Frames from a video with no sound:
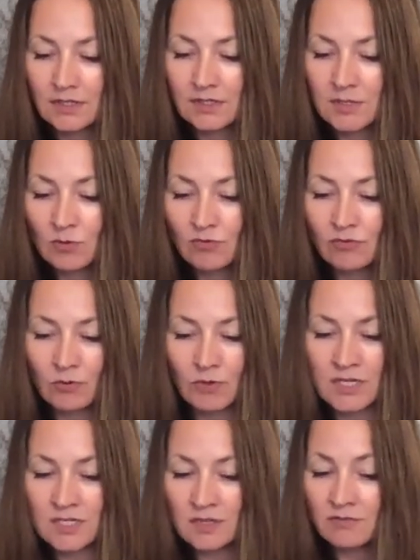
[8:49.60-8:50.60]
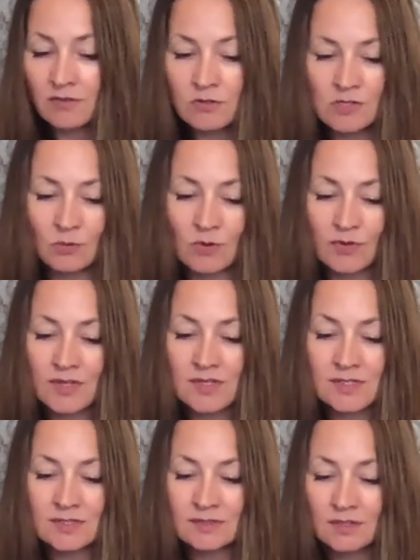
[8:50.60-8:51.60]
to move forward into the future with
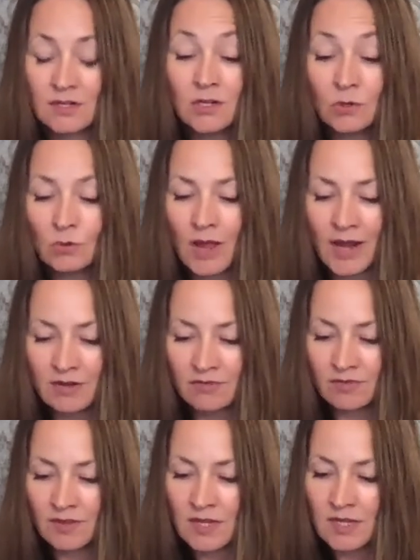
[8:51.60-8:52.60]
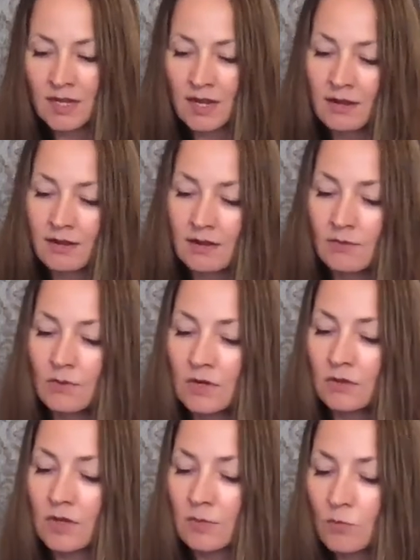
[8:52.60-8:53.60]
this new line of thinking. I'm gonna
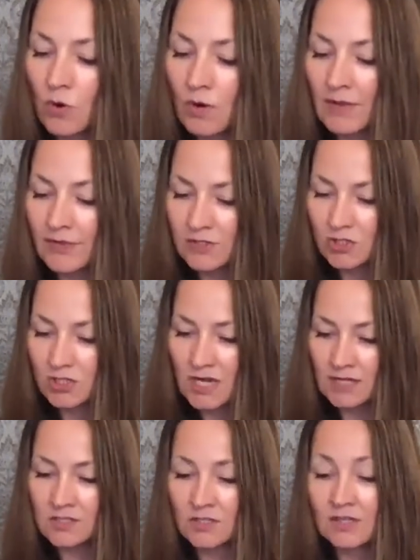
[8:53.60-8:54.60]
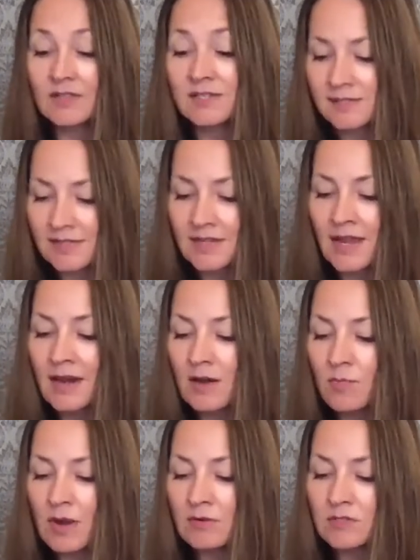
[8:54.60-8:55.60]
look more about the trajectory. This is again
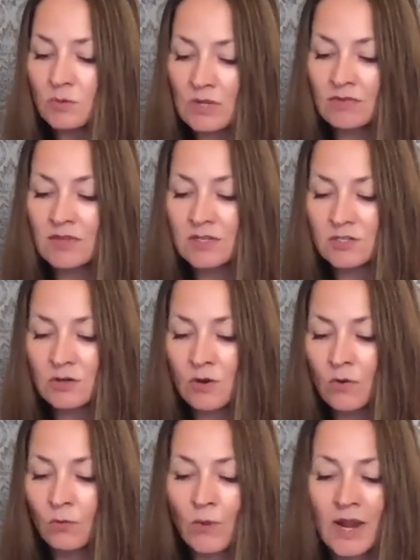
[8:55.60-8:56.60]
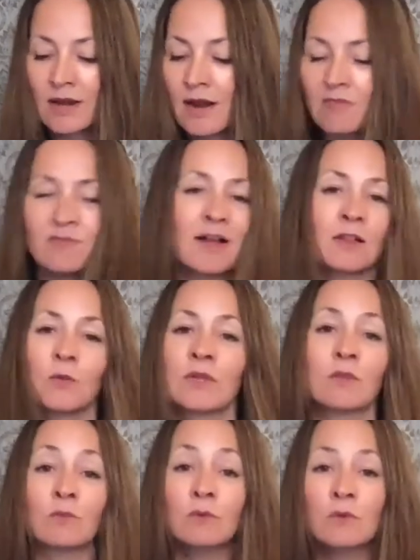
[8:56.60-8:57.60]
about doing things your own way, not following
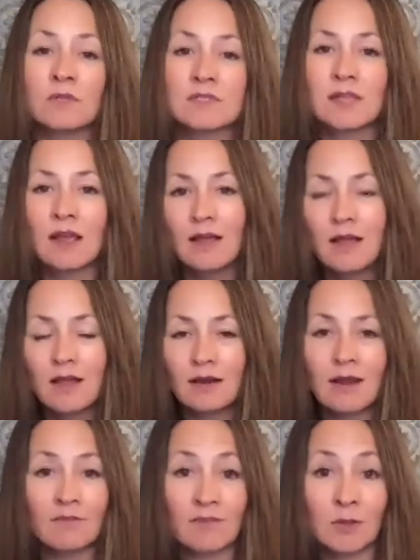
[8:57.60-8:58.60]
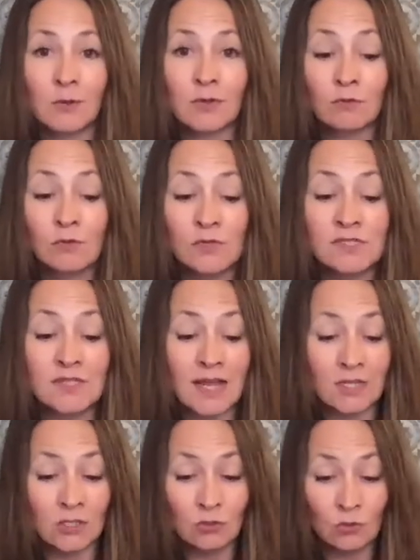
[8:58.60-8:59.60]
the rules, not following the rules
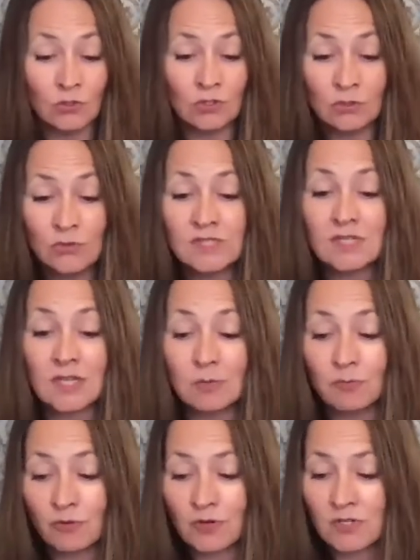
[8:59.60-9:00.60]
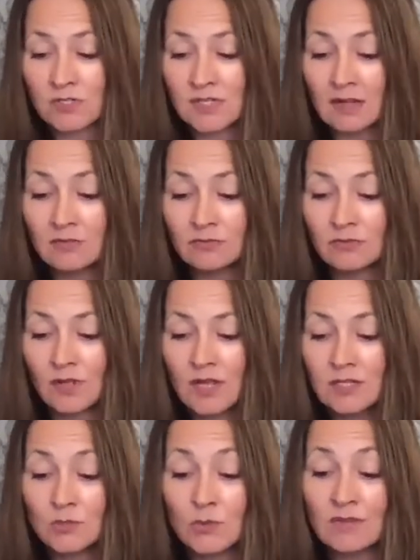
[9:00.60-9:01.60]
that you used to keep for yourself,
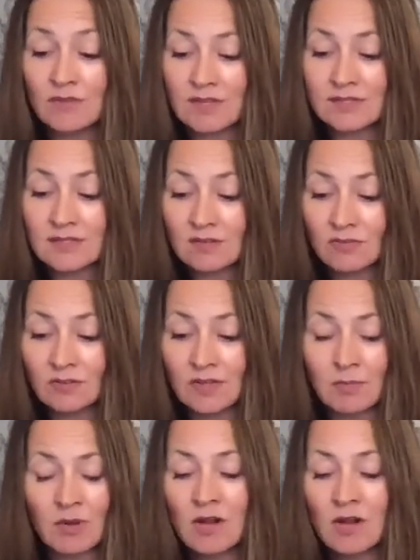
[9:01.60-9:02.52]
doing things differently, but